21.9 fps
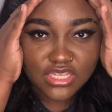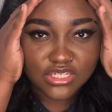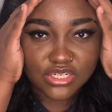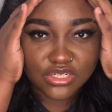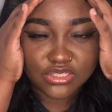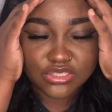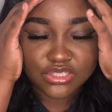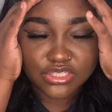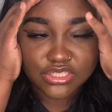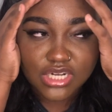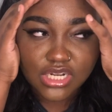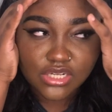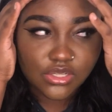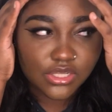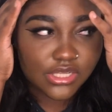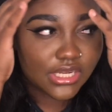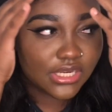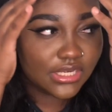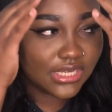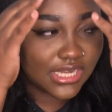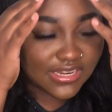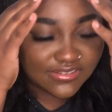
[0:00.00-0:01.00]
So you're not
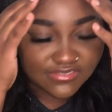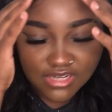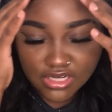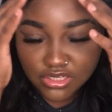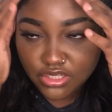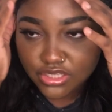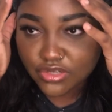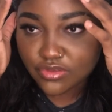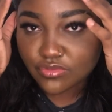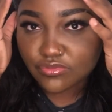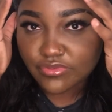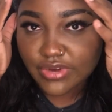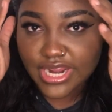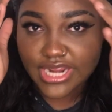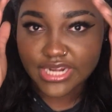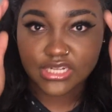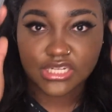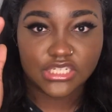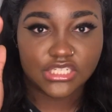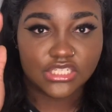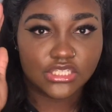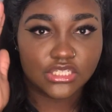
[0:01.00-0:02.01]
looking left, not looking right,
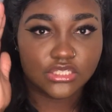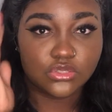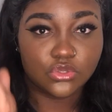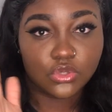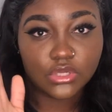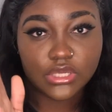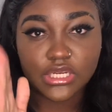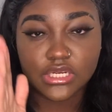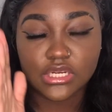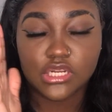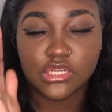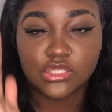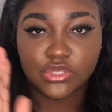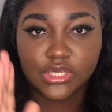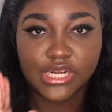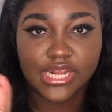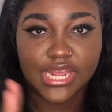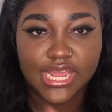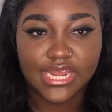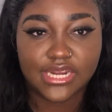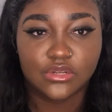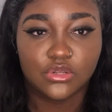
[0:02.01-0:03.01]
you're just looking straight
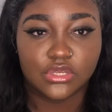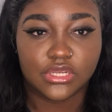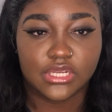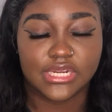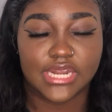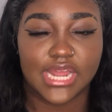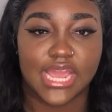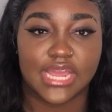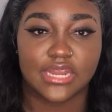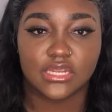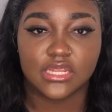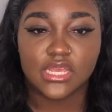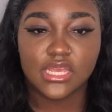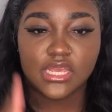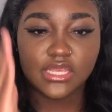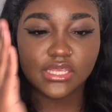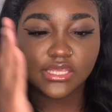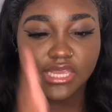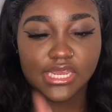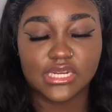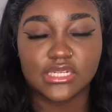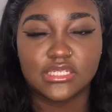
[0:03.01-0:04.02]
ahead, looking at
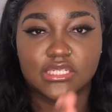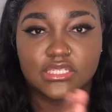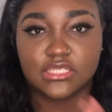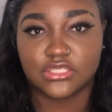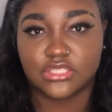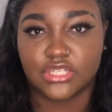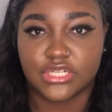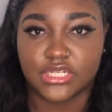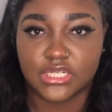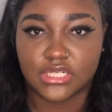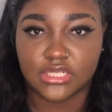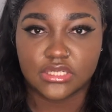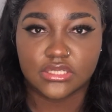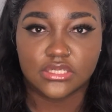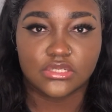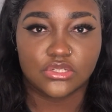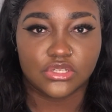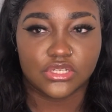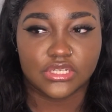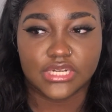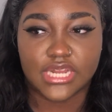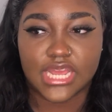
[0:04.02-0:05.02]
Candace's journey,
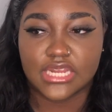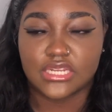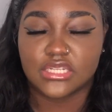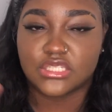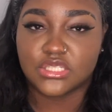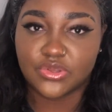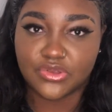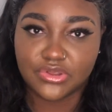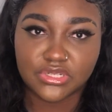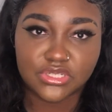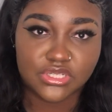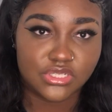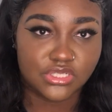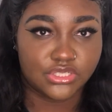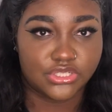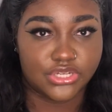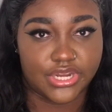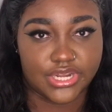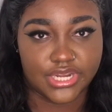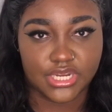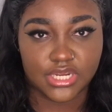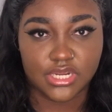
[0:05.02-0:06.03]
looking at so-and-so's
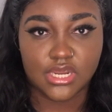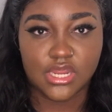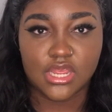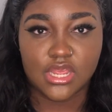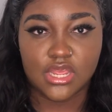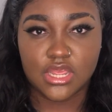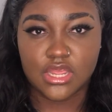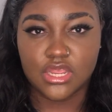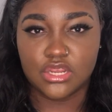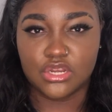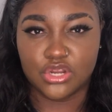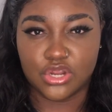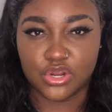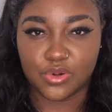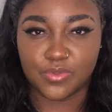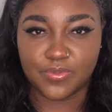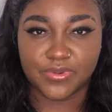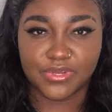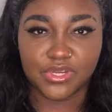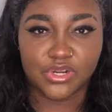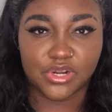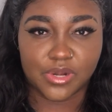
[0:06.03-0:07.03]
journey. You know
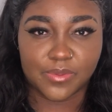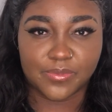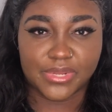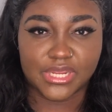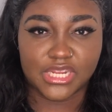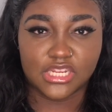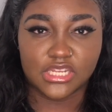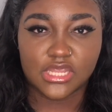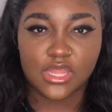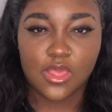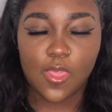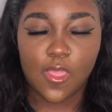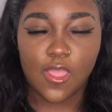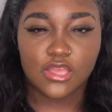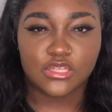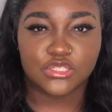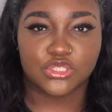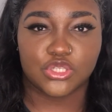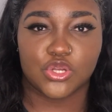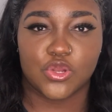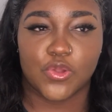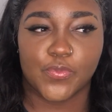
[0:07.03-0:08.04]
what I mean?
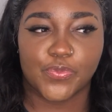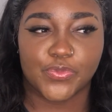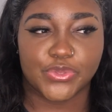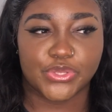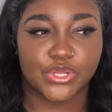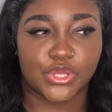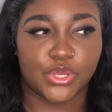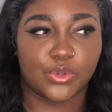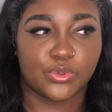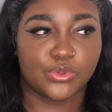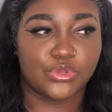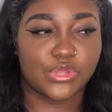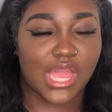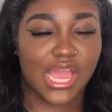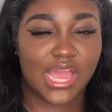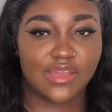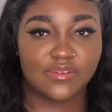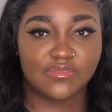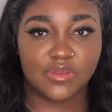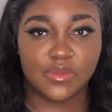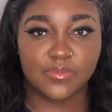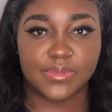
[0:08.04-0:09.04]
So, you
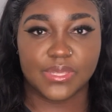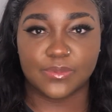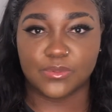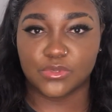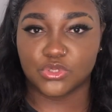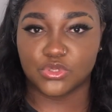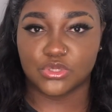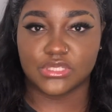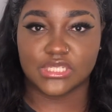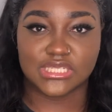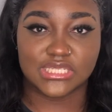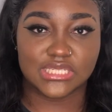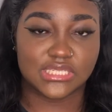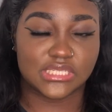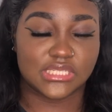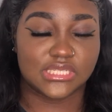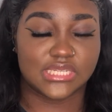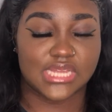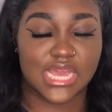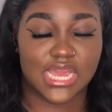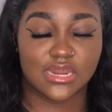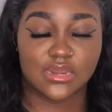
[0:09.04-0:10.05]
have people doing this and
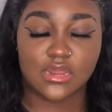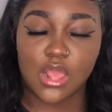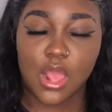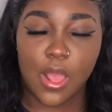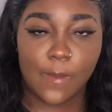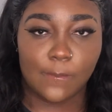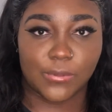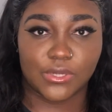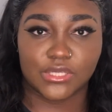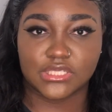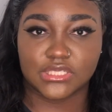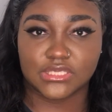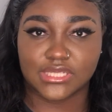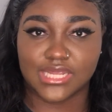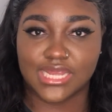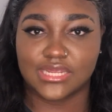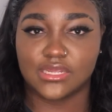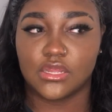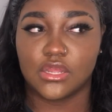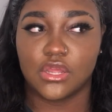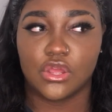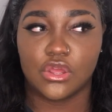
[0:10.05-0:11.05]
that, but it's just like,
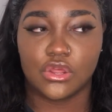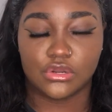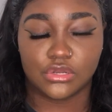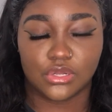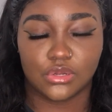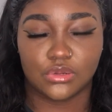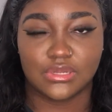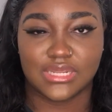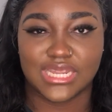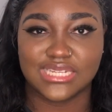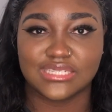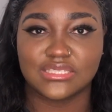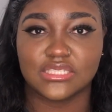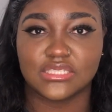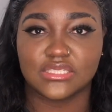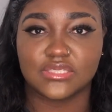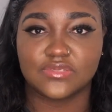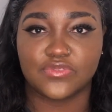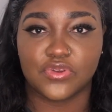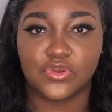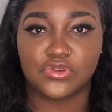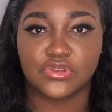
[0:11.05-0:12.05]
no, let's just
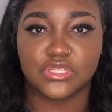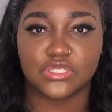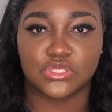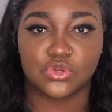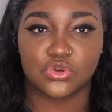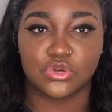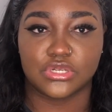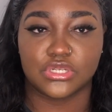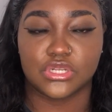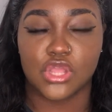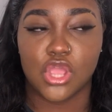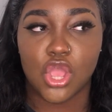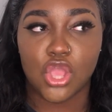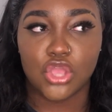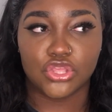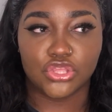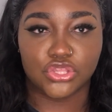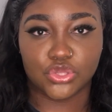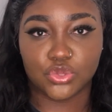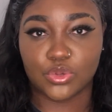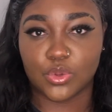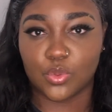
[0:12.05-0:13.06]
focus on
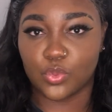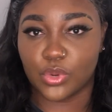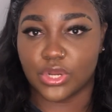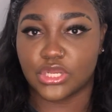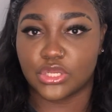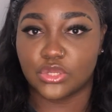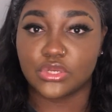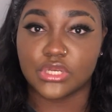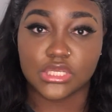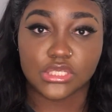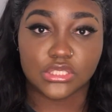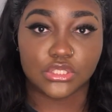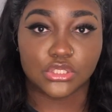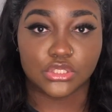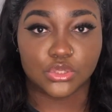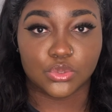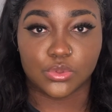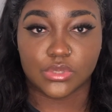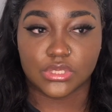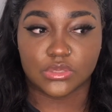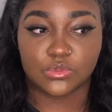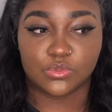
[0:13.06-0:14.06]
you and what you need to do
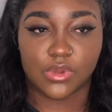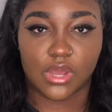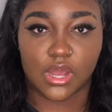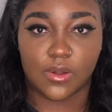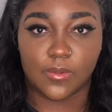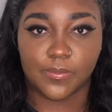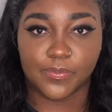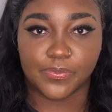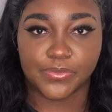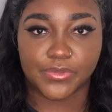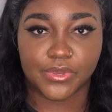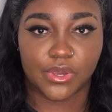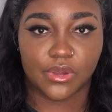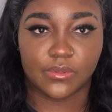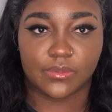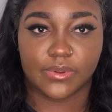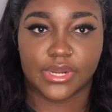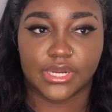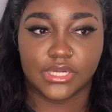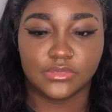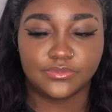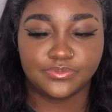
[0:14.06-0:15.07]
as well. All
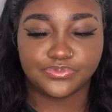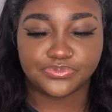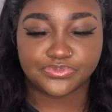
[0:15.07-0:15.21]
right?